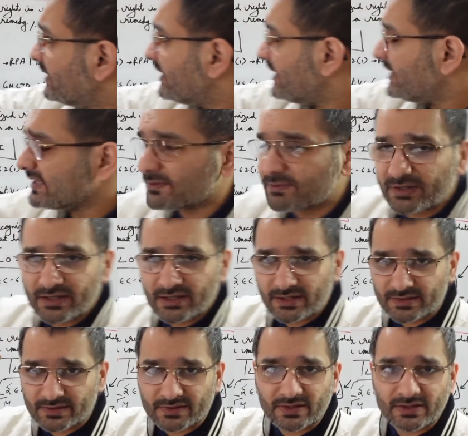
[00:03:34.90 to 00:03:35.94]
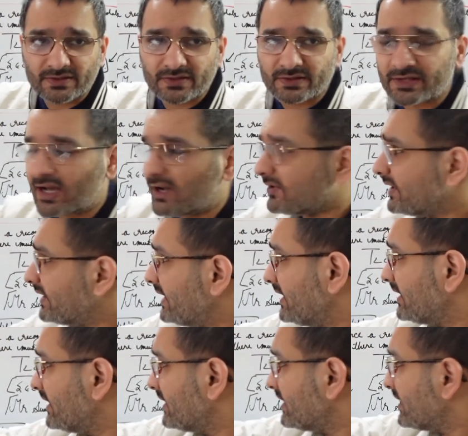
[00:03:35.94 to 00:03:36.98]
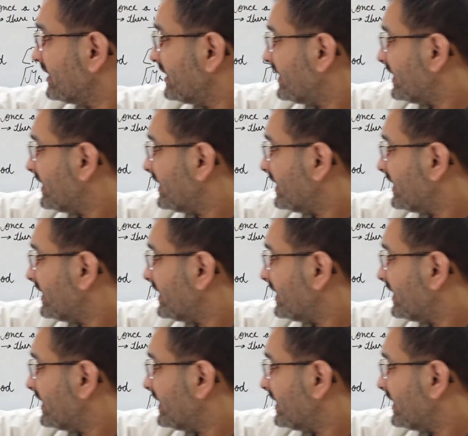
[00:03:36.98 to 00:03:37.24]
Aylesbury is a town in England.